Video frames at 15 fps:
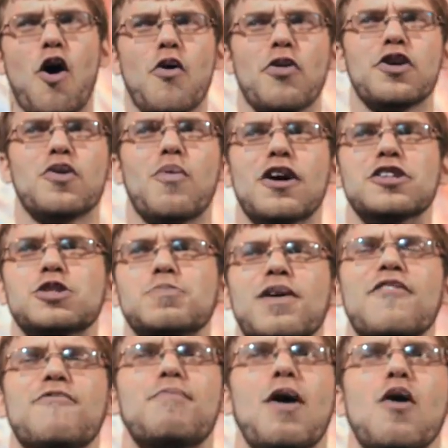only ones.
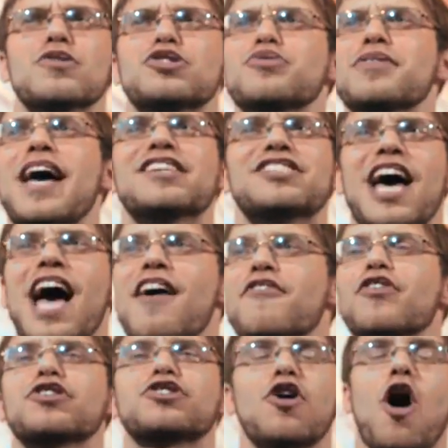But if poetry has
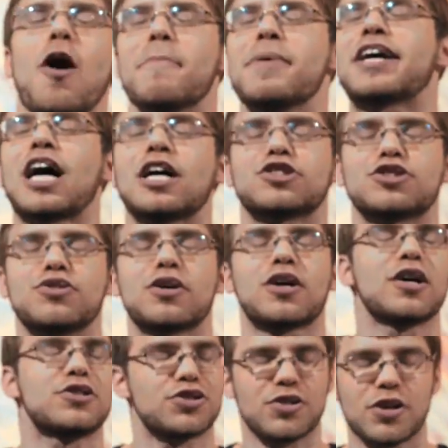ever taught me ka-chung,
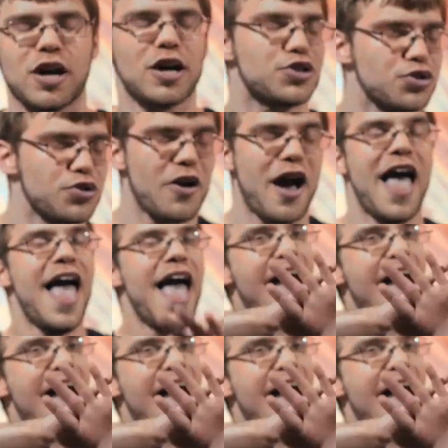ka-chung, ka-chung,